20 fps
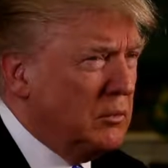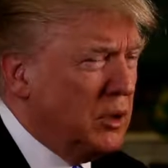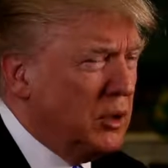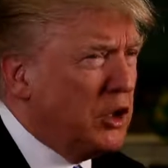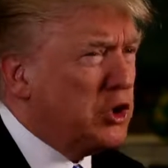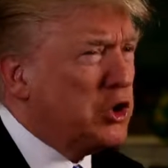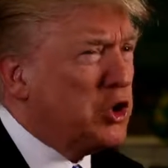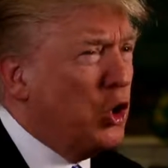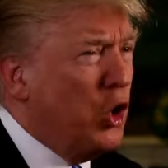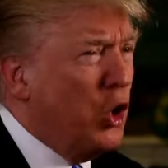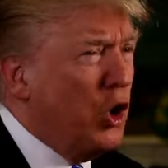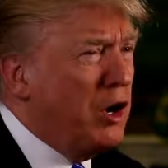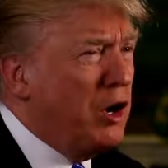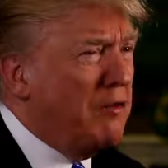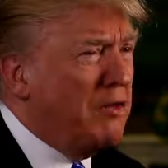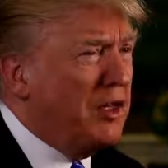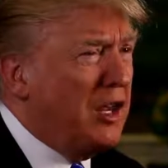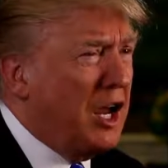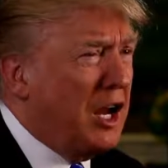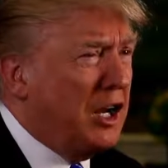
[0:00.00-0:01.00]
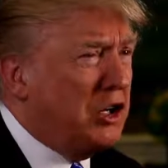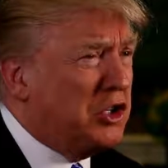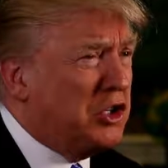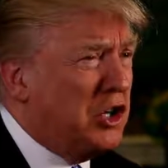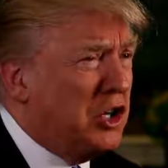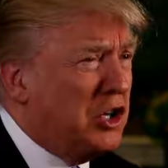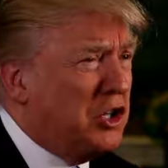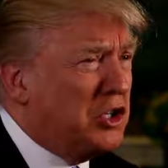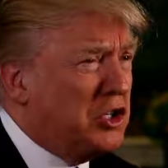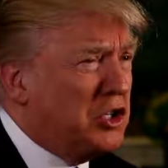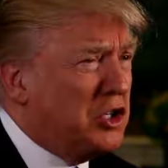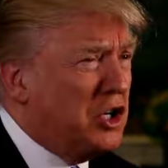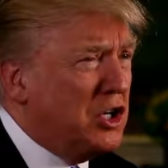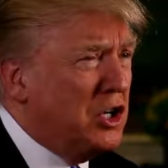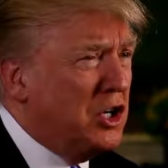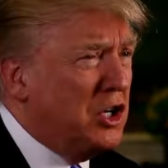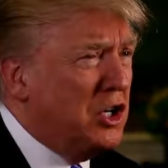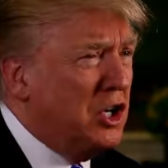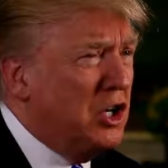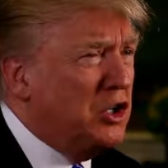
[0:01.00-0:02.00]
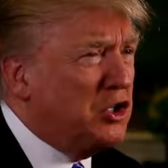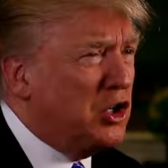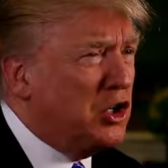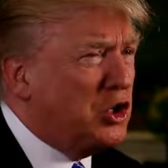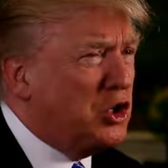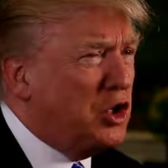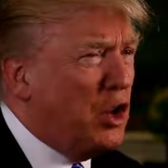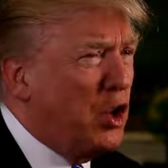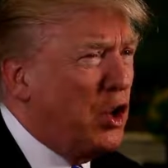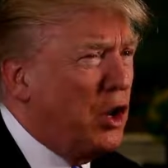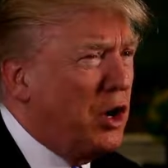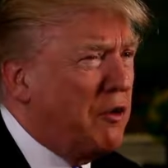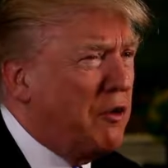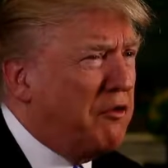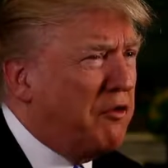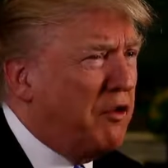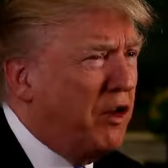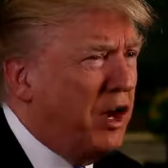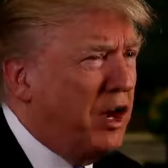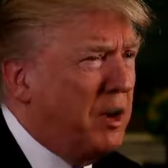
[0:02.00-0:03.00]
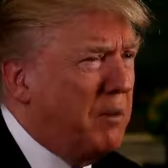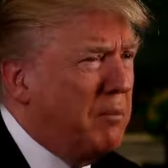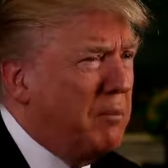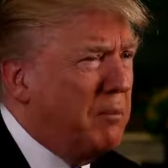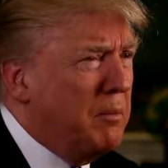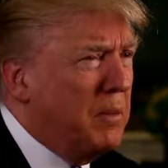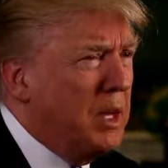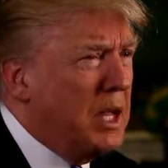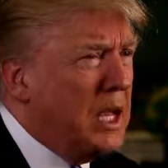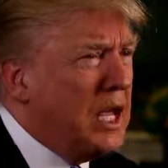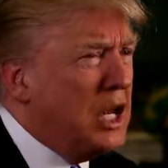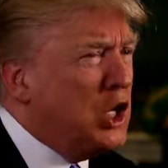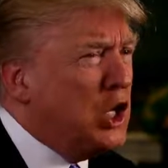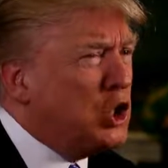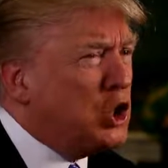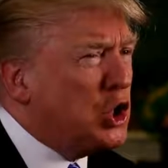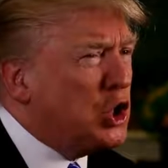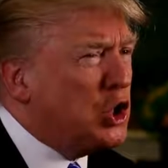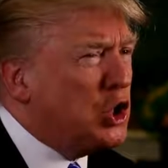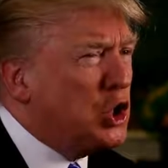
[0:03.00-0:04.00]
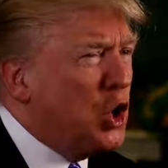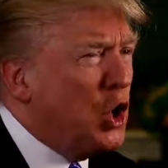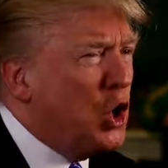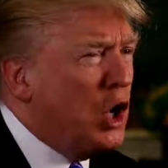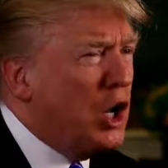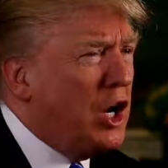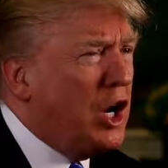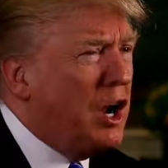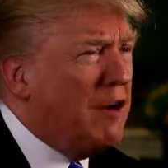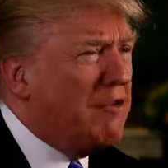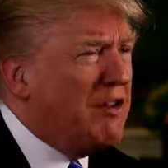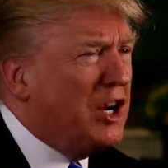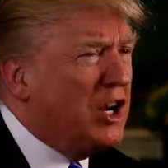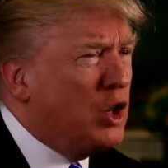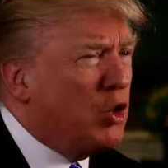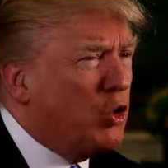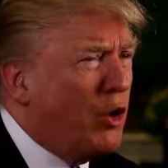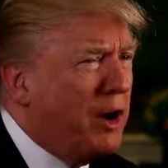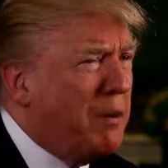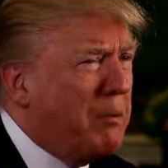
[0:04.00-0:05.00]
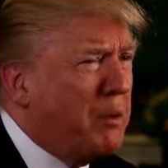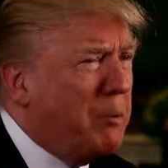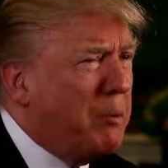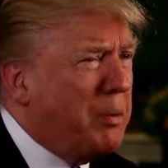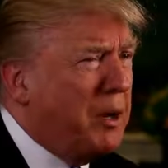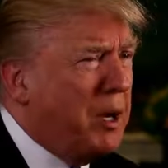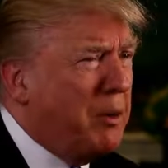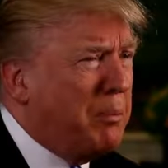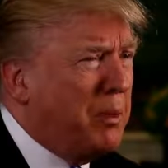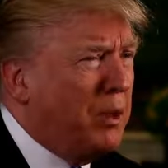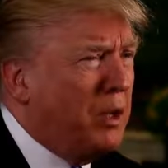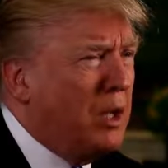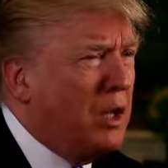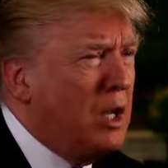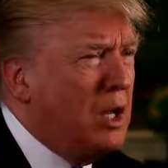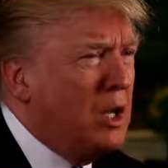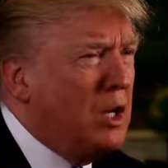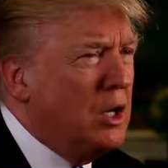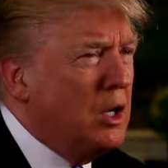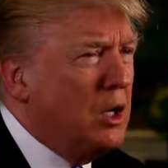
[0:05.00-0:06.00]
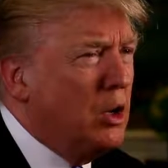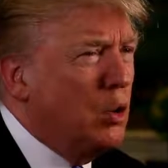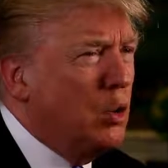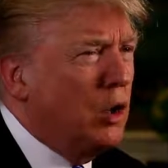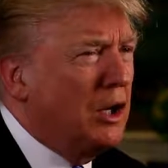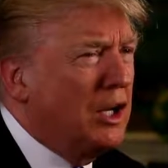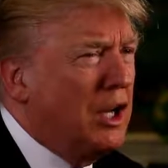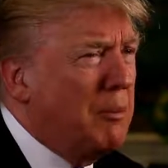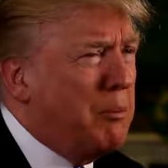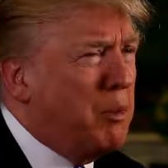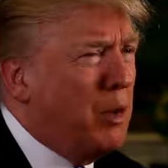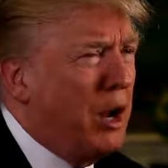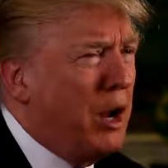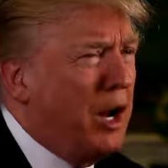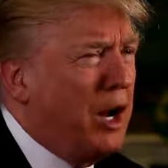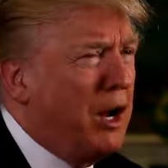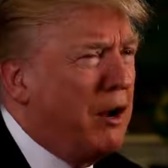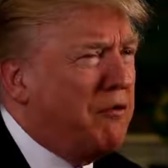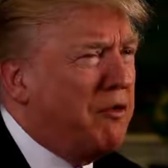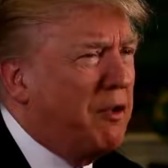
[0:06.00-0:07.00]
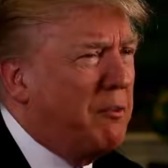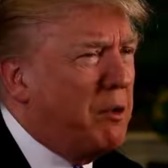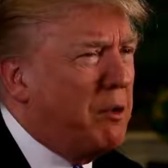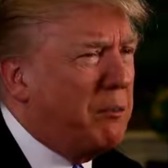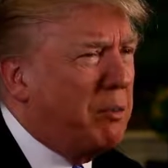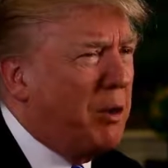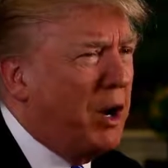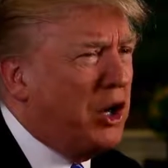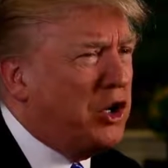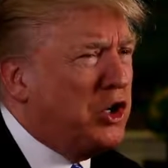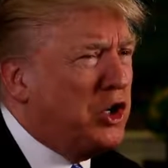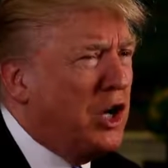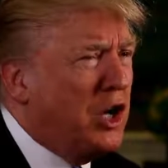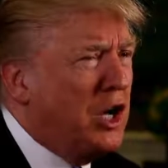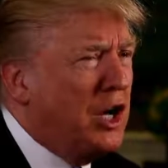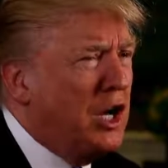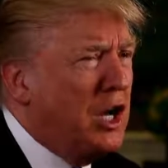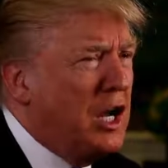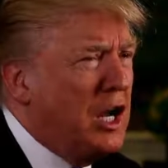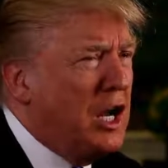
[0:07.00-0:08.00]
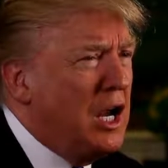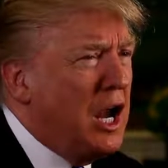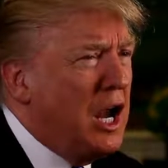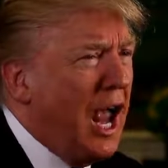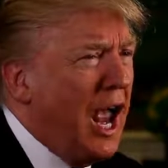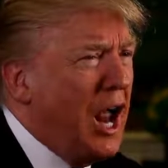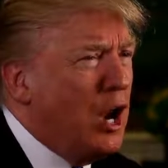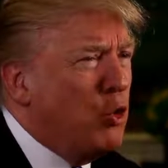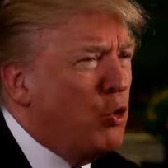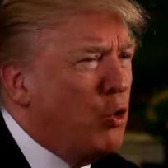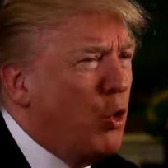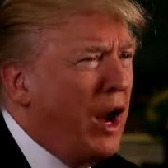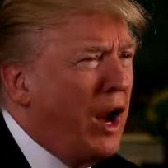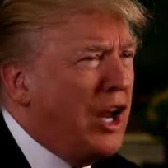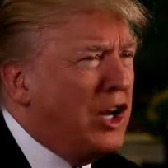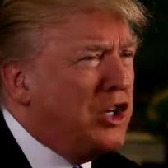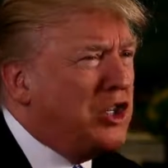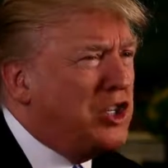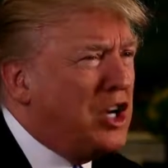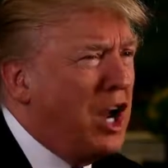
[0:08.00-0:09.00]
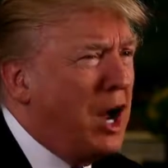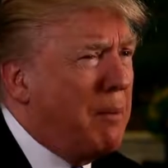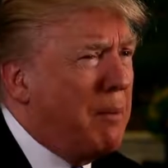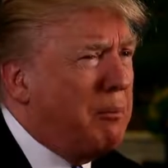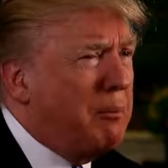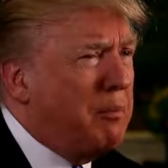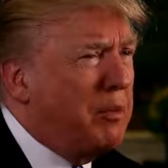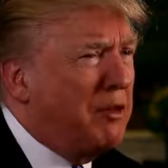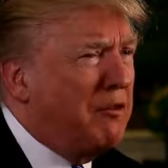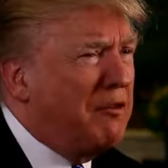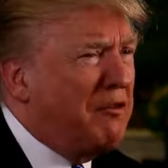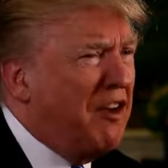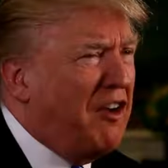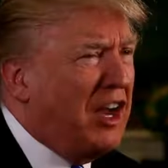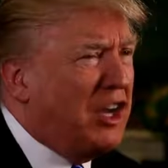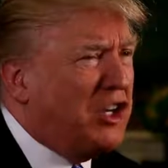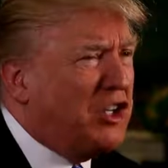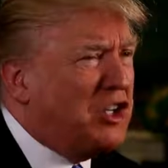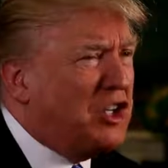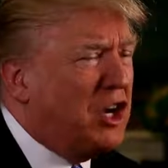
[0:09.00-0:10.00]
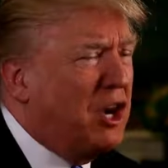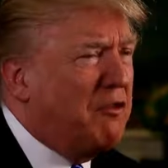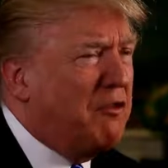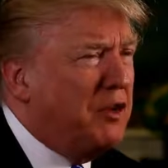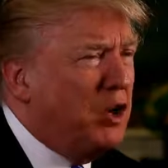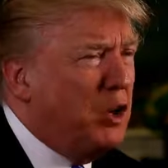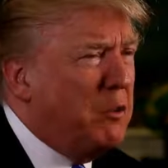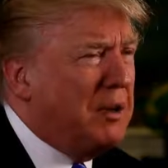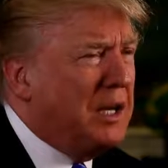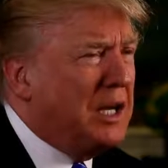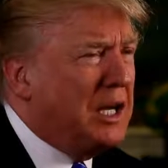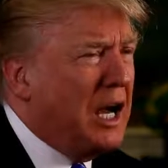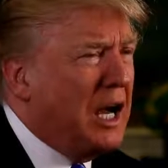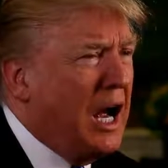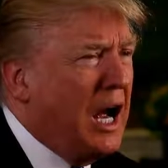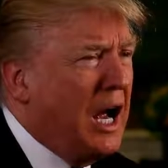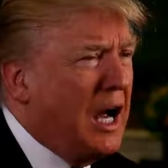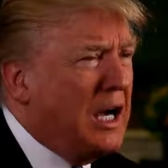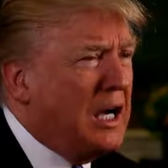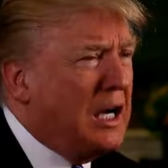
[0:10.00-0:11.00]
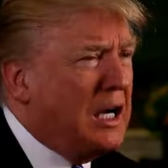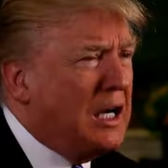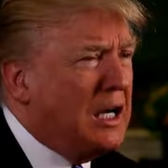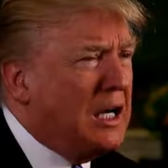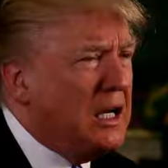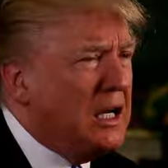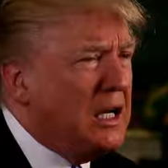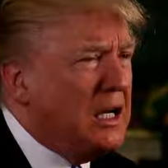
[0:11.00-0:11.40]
The story of the Exodus is a story of freedom. It is a story of an incredible people who were liberated from oppression and raised up the face of humankind.